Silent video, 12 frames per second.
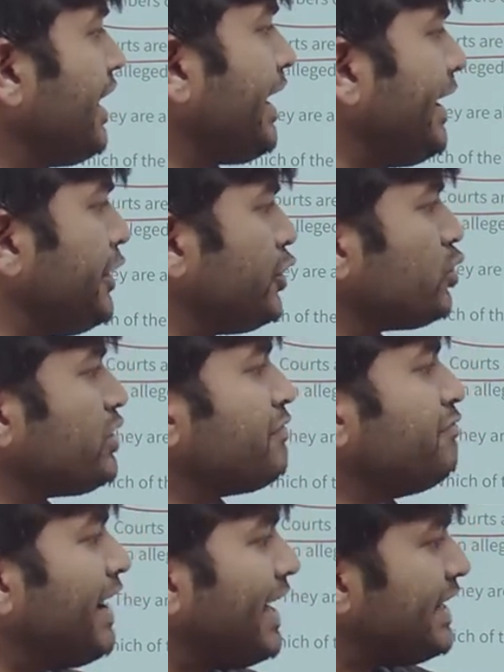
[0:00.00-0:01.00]
into the
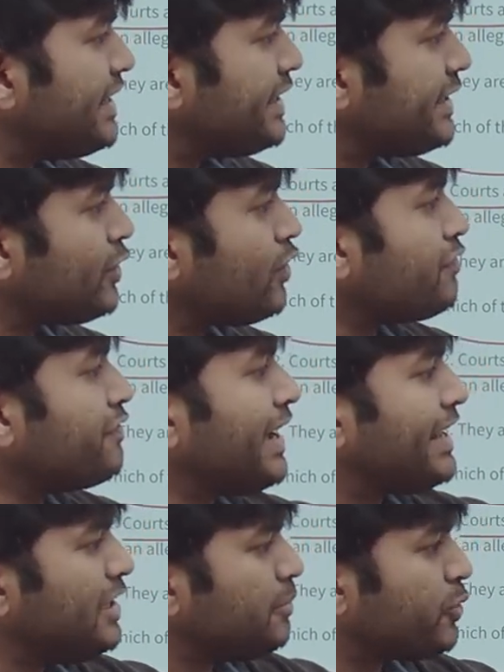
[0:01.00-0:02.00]
validity of
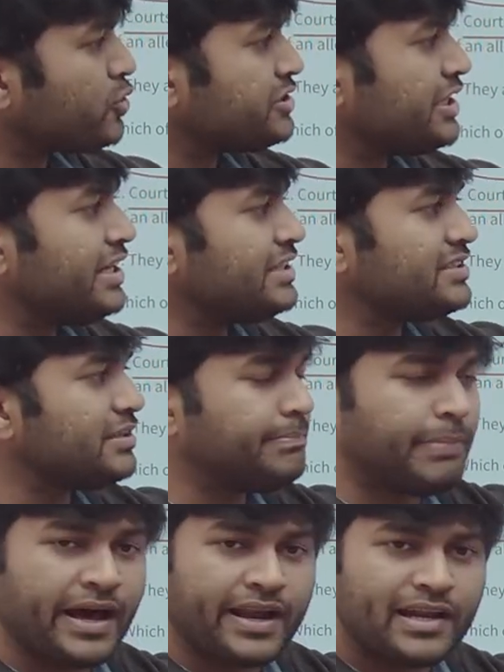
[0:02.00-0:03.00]
any proceedings in
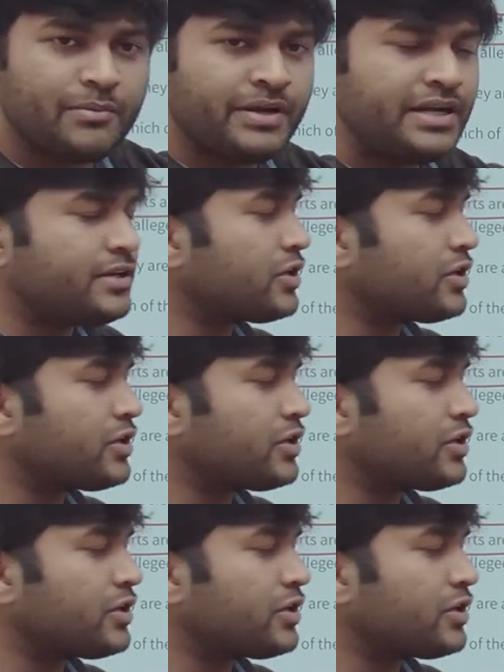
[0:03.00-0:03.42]
parliament